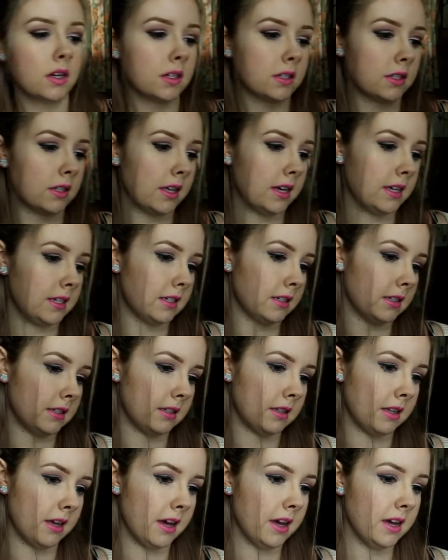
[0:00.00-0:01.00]
So that's
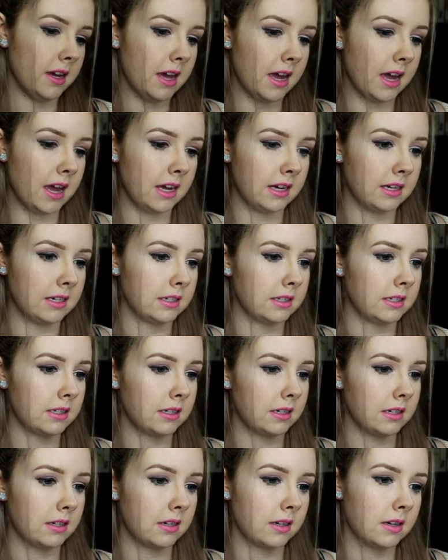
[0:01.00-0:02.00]
just that. And
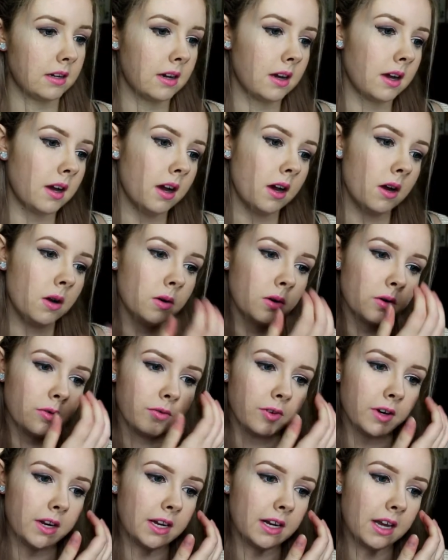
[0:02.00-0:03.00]
oh,
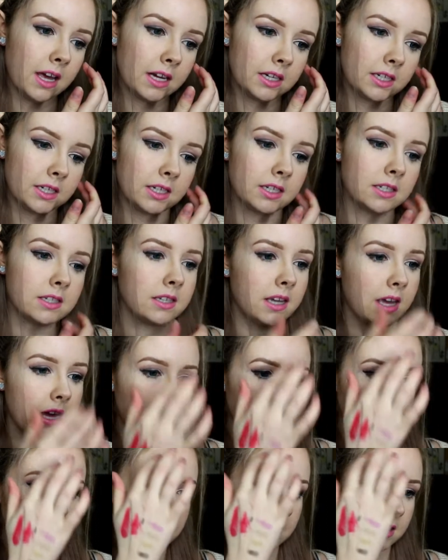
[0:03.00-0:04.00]
free luscious
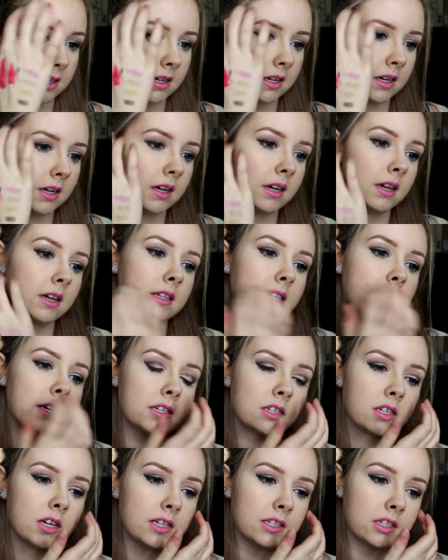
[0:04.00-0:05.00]
and
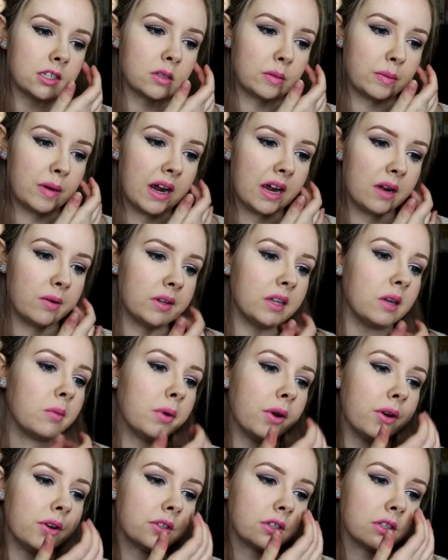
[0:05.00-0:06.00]
texturizing spray when you
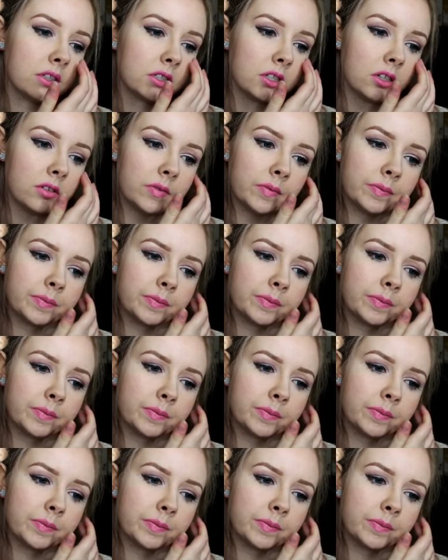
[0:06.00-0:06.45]
purchase